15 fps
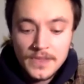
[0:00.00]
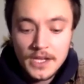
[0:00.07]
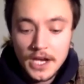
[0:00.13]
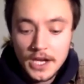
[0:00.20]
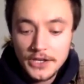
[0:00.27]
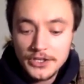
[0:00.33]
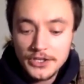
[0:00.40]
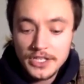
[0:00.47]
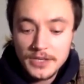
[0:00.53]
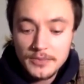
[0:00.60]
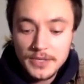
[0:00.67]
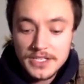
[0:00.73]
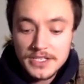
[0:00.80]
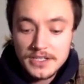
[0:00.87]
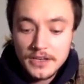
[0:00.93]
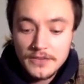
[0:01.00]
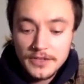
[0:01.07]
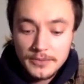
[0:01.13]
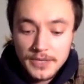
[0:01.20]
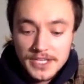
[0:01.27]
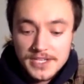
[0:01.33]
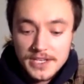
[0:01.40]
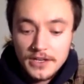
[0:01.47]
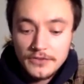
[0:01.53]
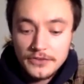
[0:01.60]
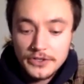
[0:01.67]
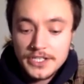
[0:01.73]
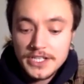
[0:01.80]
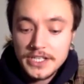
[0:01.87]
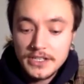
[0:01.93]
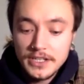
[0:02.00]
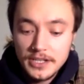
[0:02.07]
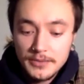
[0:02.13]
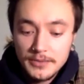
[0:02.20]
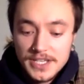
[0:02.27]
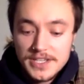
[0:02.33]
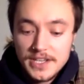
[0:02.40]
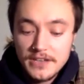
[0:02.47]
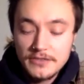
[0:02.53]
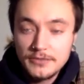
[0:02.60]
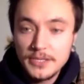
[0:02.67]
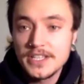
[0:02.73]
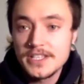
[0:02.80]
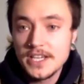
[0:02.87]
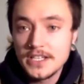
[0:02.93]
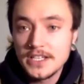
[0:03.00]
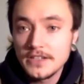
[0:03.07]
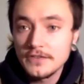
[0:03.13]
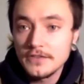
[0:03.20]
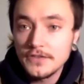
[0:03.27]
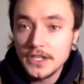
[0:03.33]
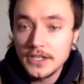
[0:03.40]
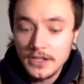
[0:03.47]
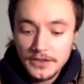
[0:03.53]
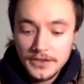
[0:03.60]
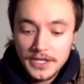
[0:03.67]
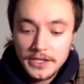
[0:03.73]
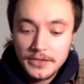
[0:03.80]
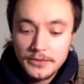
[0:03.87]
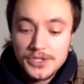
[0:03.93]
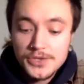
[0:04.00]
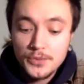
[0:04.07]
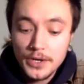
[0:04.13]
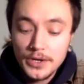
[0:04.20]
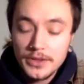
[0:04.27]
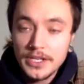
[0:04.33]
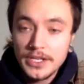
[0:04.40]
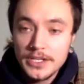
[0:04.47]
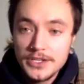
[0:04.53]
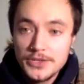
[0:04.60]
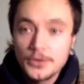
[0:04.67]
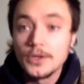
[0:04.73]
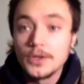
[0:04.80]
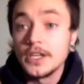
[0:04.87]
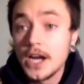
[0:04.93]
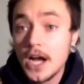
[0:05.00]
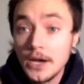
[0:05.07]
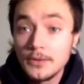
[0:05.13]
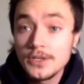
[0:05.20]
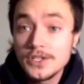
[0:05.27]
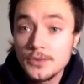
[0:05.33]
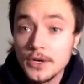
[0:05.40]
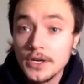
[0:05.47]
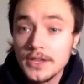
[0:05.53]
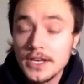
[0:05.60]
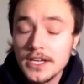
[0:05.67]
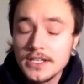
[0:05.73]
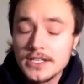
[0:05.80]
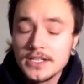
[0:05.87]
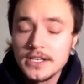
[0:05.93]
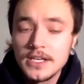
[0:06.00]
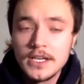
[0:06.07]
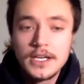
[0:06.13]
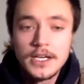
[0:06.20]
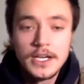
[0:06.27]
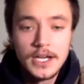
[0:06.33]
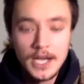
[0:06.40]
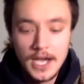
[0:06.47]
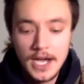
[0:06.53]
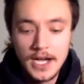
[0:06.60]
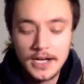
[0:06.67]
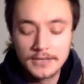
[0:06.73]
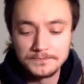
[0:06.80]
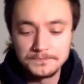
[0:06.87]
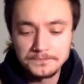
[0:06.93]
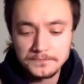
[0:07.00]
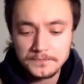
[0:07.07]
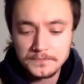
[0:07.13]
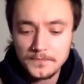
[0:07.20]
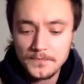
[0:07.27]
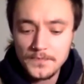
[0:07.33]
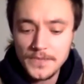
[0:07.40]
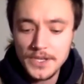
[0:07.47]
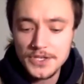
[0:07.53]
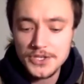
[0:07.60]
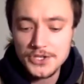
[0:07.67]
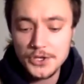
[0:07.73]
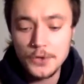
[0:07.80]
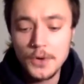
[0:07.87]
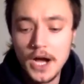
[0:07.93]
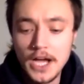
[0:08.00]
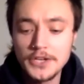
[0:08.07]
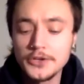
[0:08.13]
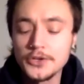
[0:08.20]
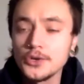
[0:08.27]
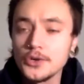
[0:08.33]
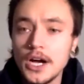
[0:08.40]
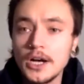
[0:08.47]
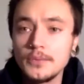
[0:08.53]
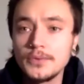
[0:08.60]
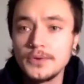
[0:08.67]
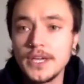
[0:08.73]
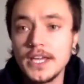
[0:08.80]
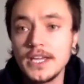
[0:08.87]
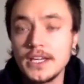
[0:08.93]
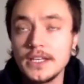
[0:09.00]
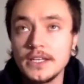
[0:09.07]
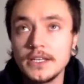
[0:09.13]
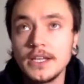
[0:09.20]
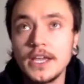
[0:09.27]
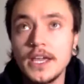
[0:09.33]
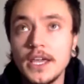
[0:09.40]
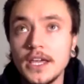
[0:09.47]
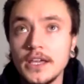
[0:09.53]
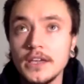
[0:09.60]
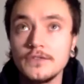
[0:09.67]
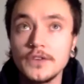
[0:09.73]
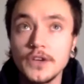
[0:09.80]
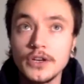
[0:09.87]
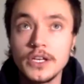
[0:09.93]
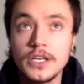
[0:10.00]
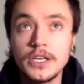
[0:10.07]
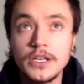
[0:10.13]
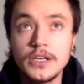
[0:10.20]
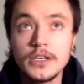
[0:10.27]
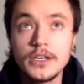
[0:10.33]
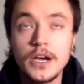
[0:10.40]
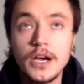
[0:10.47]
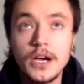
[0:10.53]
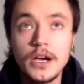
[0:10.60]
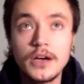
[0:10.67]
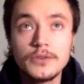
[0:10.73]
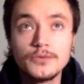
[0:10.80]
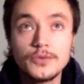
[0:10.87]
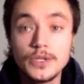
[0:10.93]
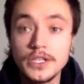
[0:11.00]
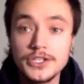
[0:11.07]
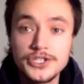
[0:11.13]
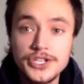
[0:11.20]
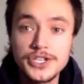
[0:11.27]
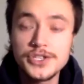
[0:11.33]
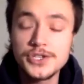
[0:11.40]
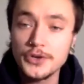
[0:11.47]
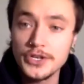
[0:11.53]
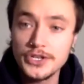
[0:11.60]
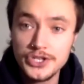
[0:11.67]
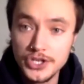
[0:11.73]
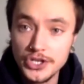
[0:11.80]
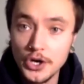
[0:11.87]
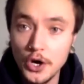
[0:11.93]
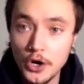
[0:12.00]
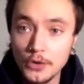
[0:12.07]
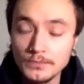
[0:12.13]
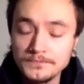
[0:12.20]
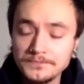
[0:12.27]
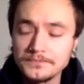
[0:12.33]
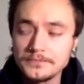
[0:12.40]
I couldn't commit to loving myself or to healing myself because I didn't feel that it was worth it or that I was worth it. So I grew up in a very religious Christian home,